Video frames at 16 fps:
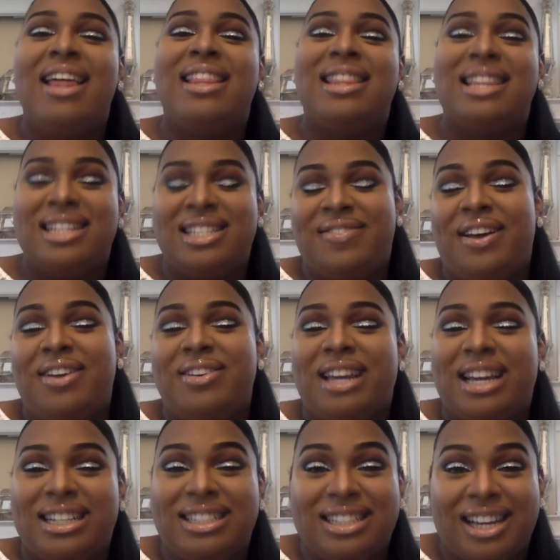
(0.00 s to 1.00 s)
This
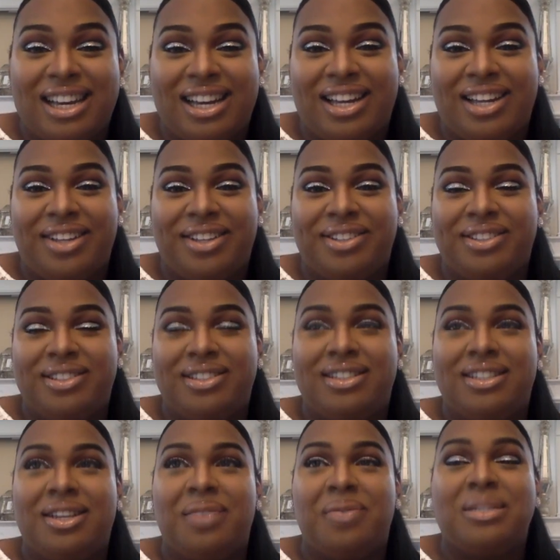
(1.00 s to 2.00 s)

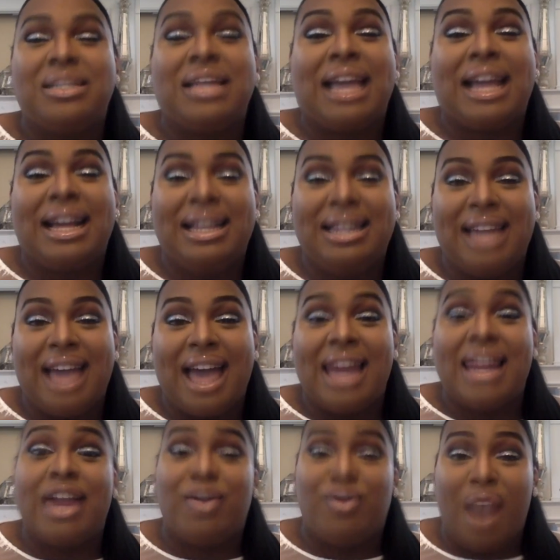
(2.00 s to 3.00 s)
foundation was like clay,
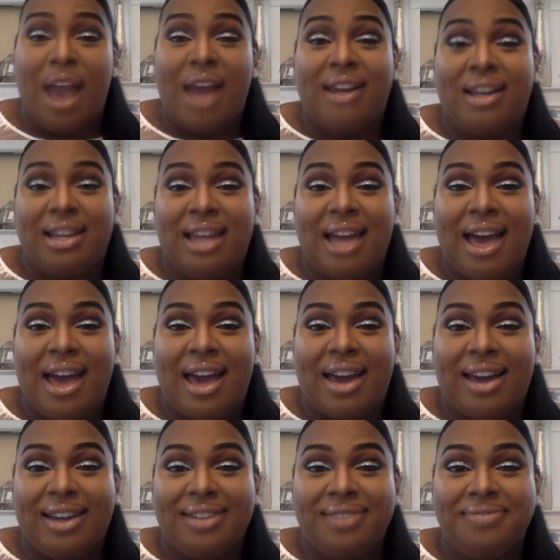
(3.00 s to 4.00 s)
like red
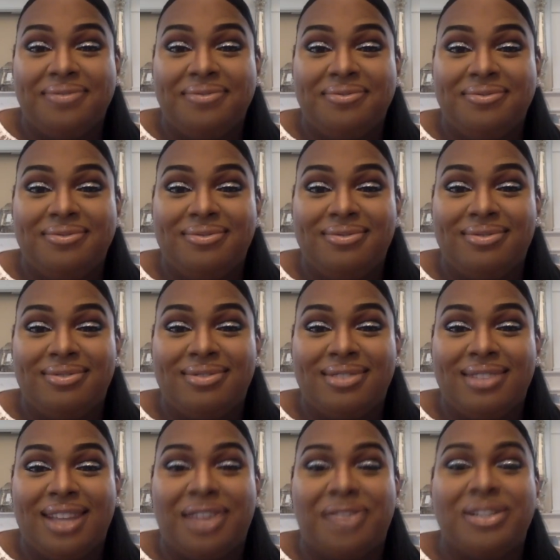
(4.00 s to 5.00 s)
clay.
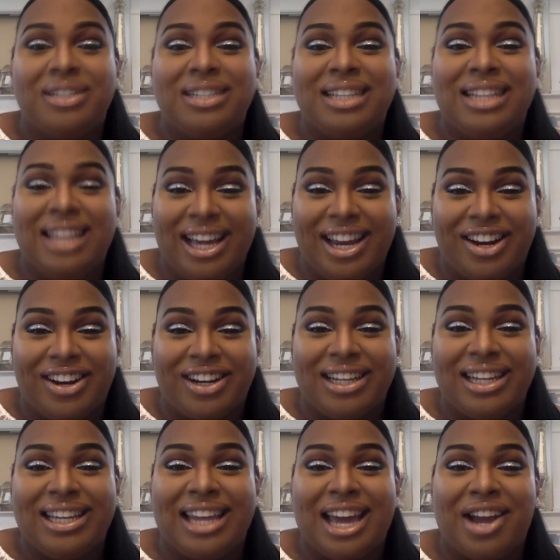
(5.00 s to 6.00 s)
It was
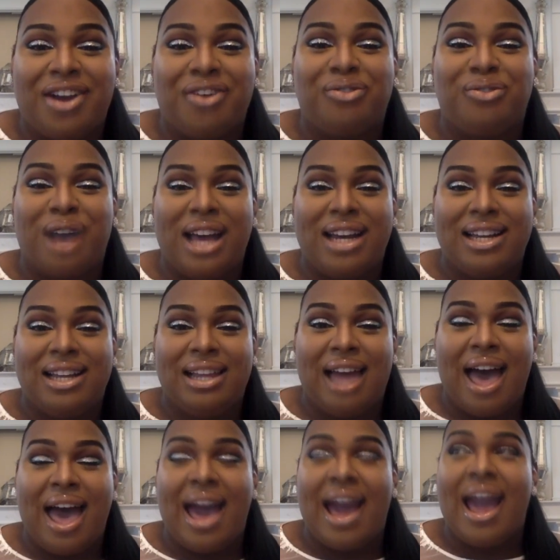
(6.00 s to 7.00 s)
literally like red
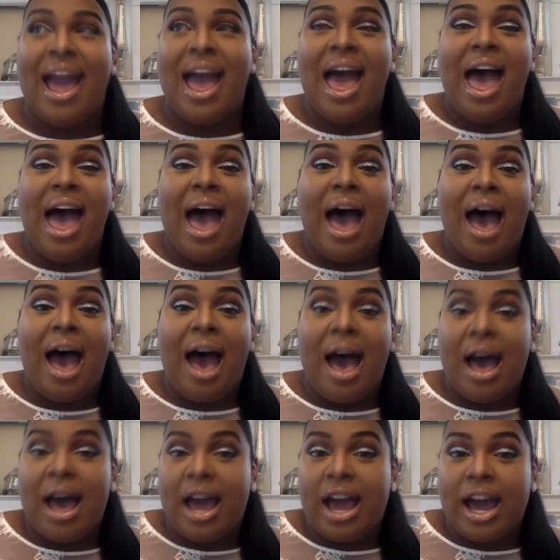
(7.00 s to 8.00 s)
clay.
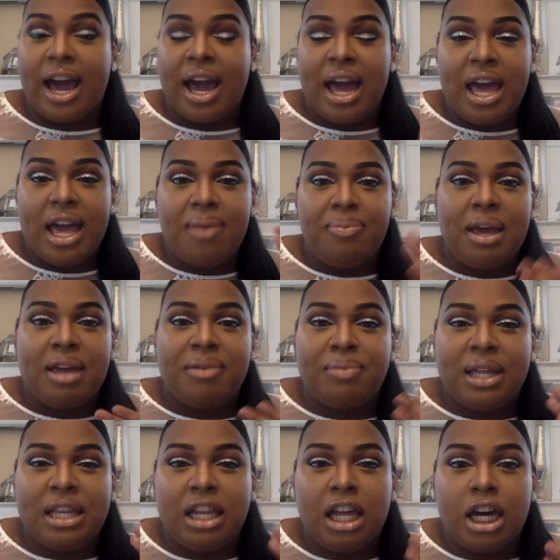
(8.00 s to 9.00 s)
It made
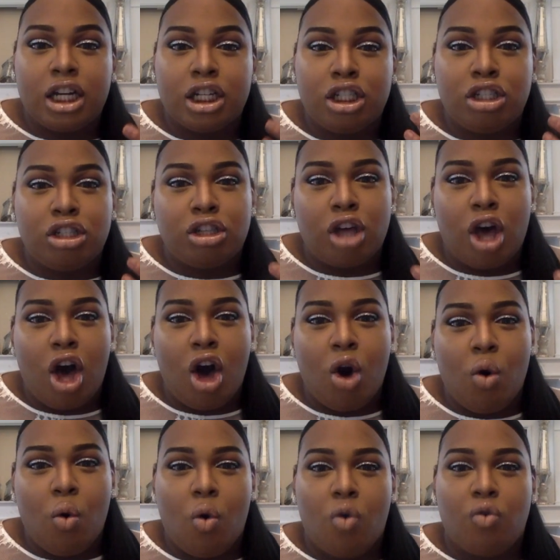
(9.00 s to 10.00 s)
me look
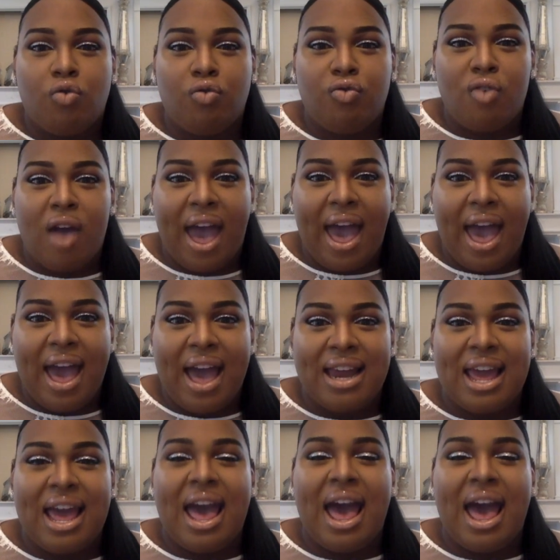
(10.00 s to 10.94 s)
so red.